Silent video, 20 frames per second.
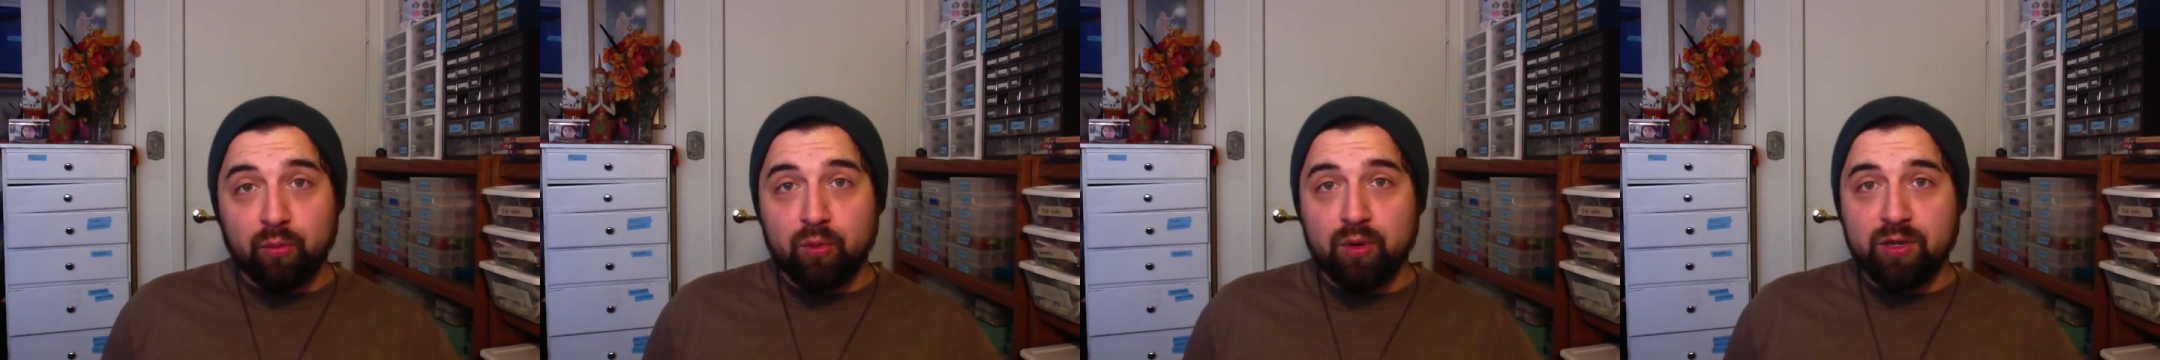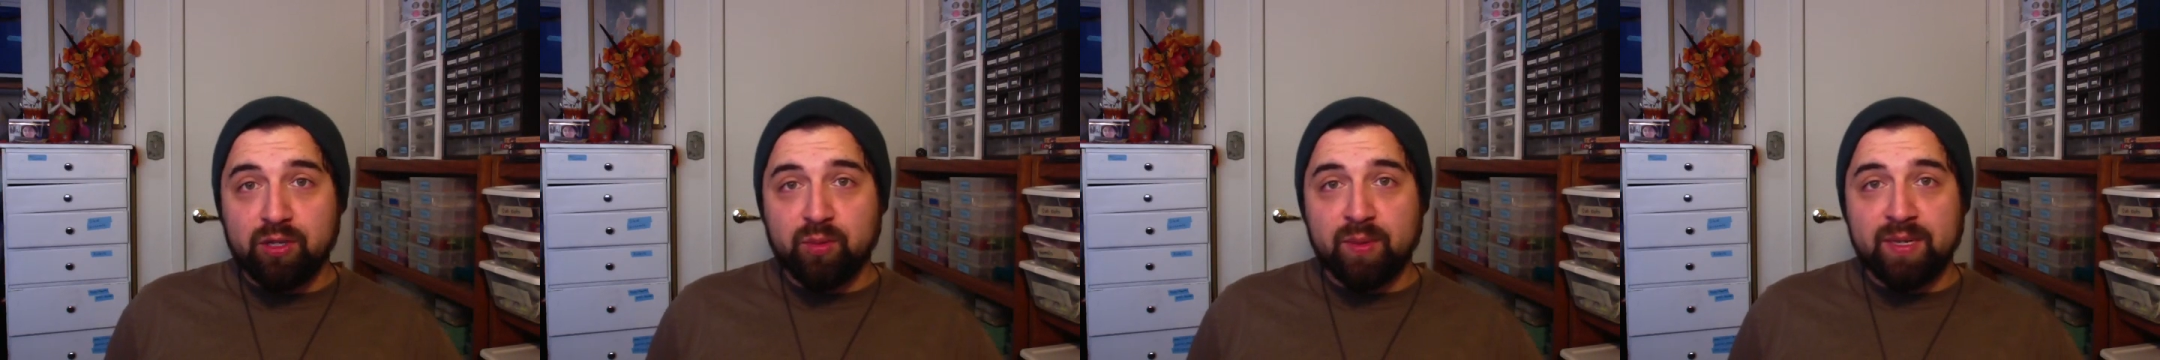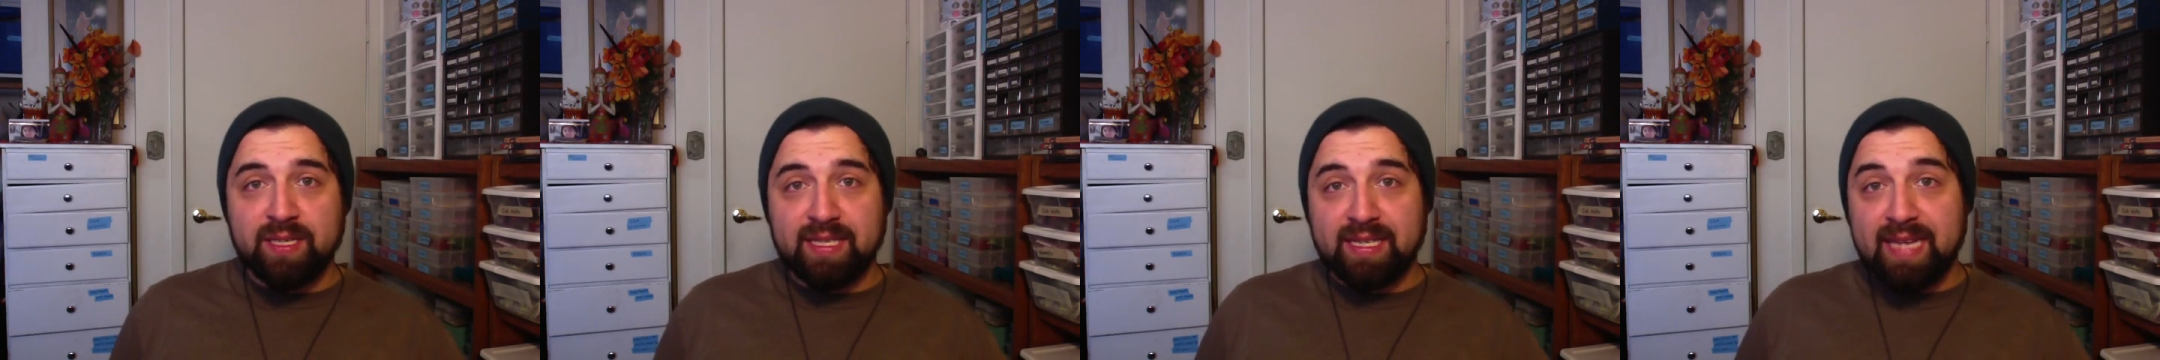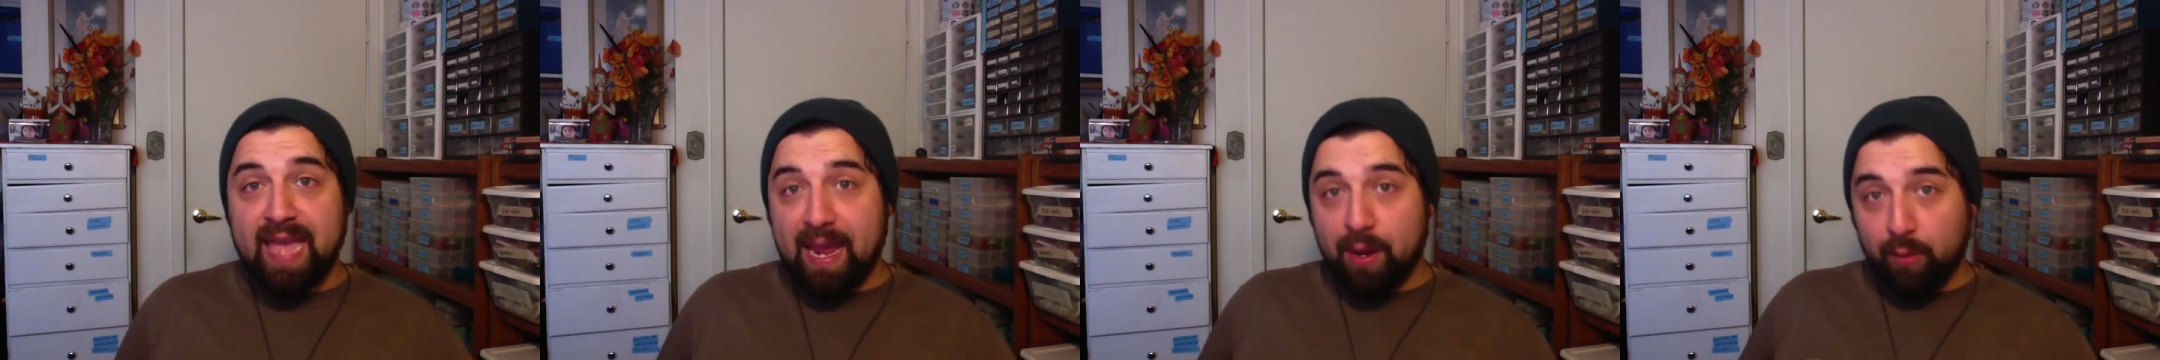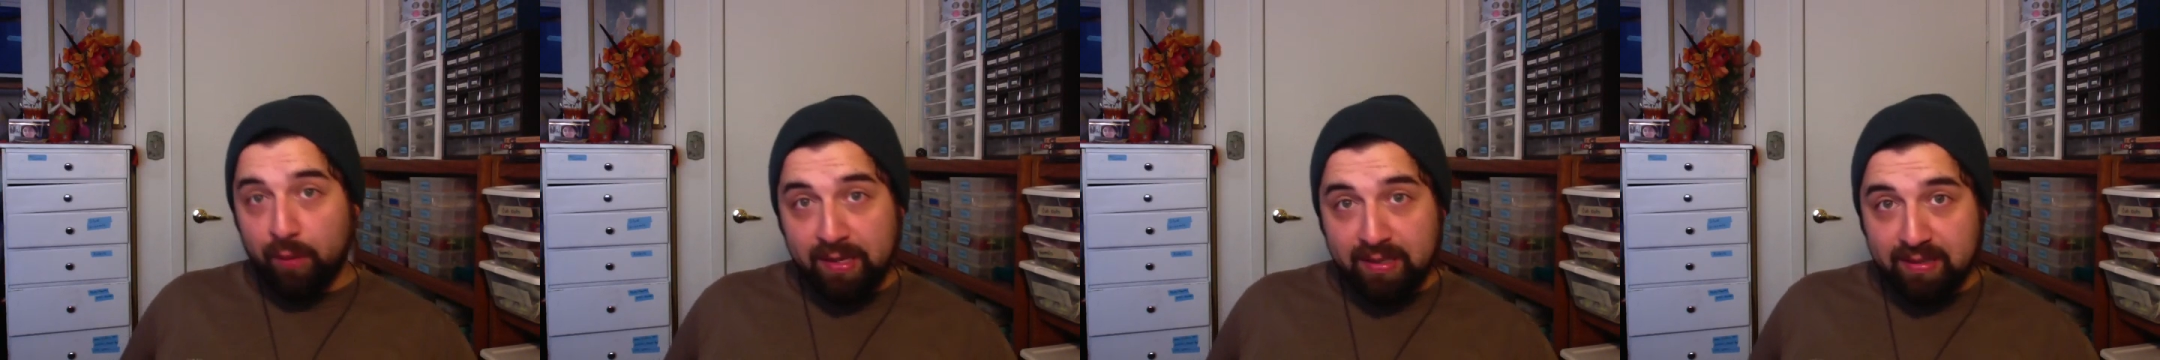which went to
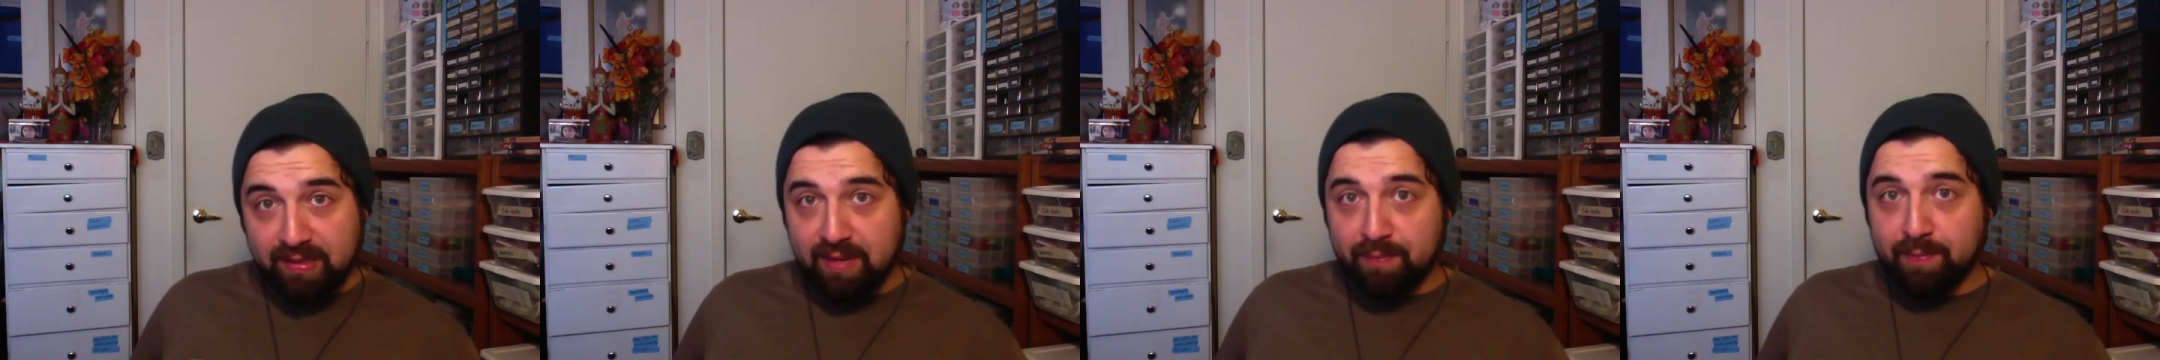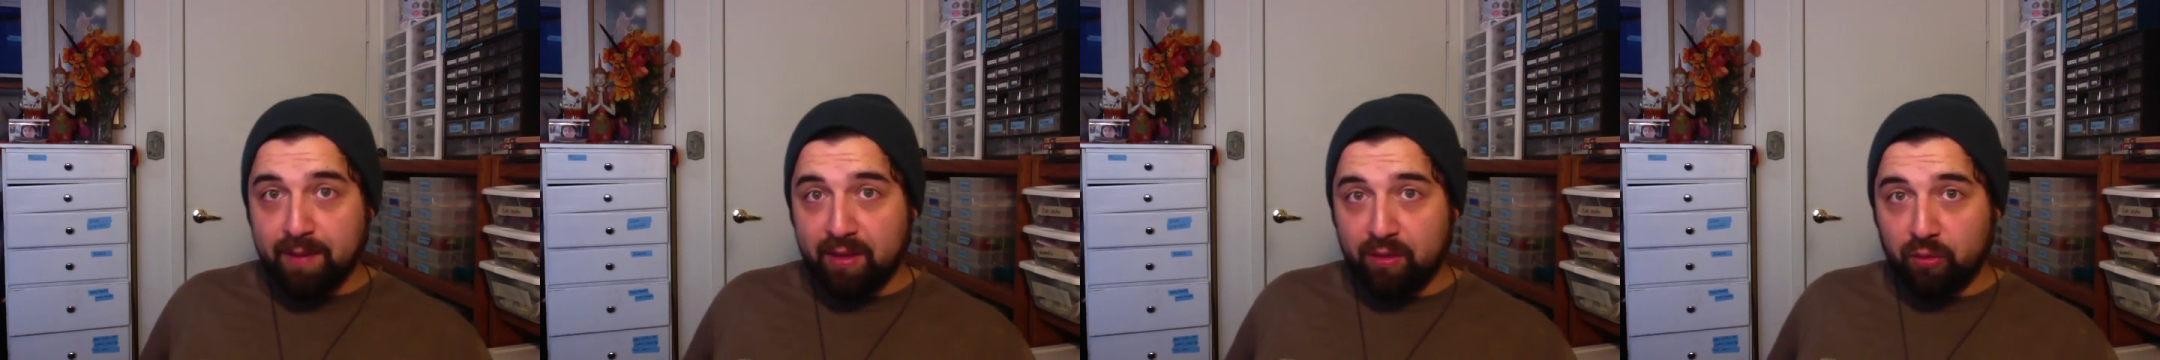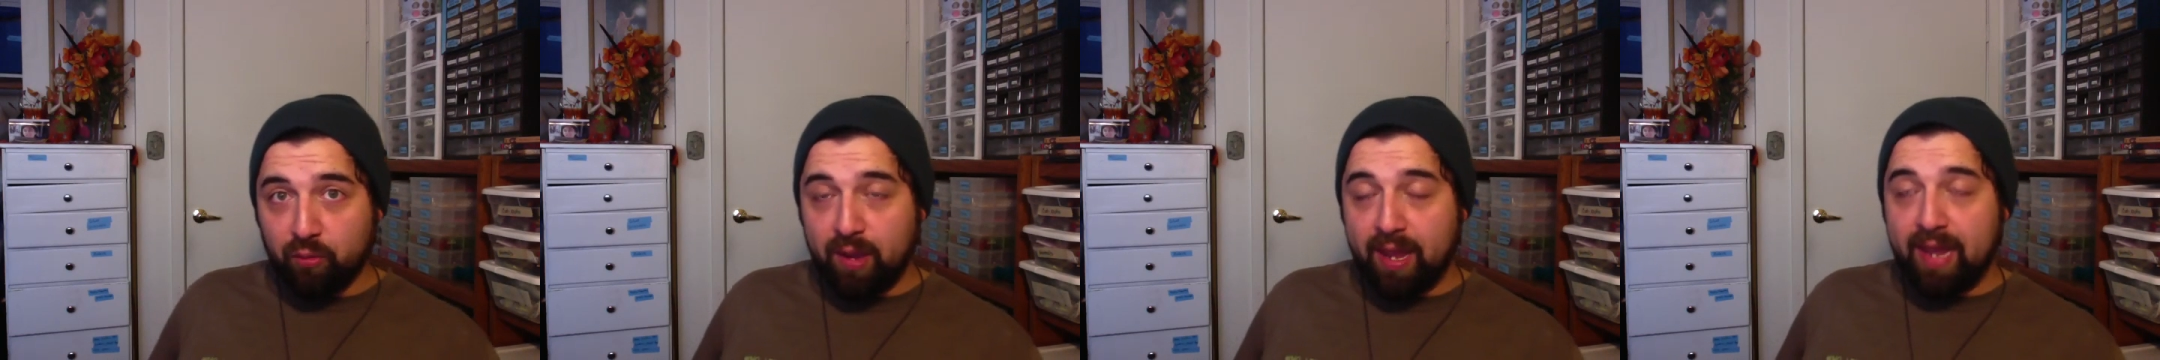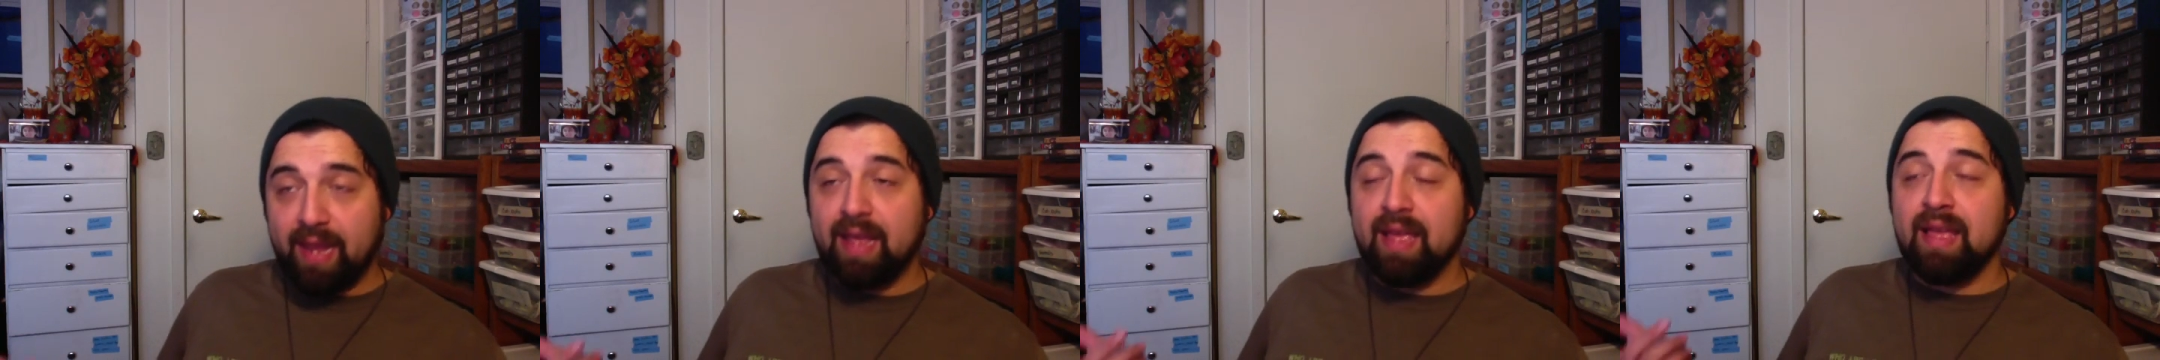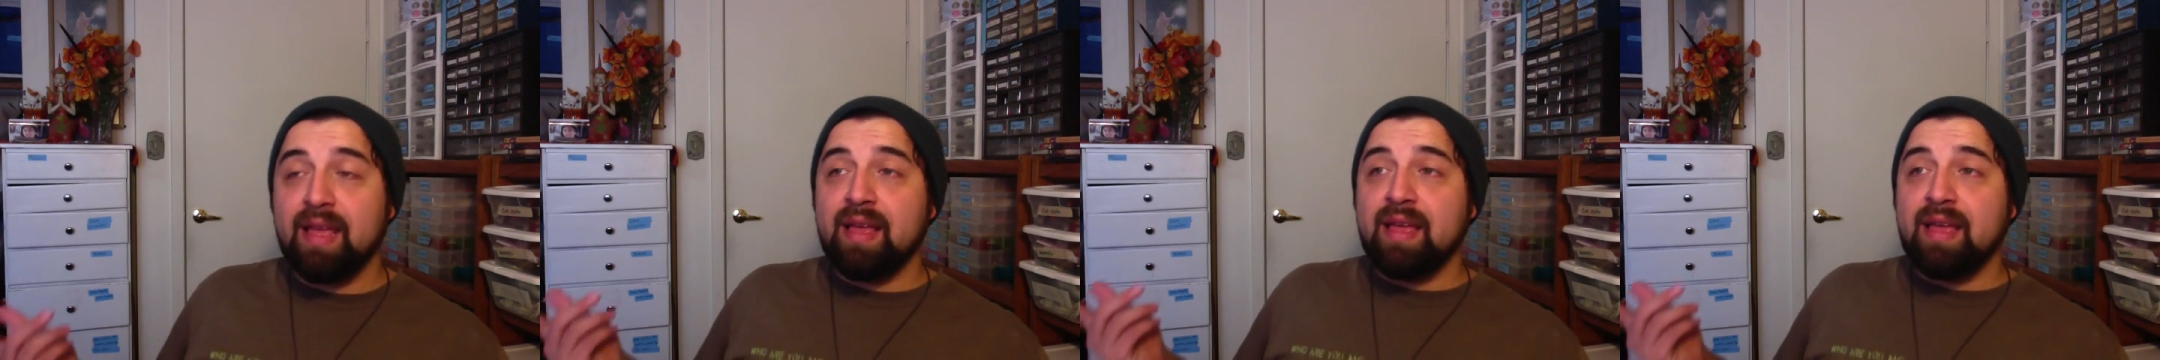Kate Winslet, by the way,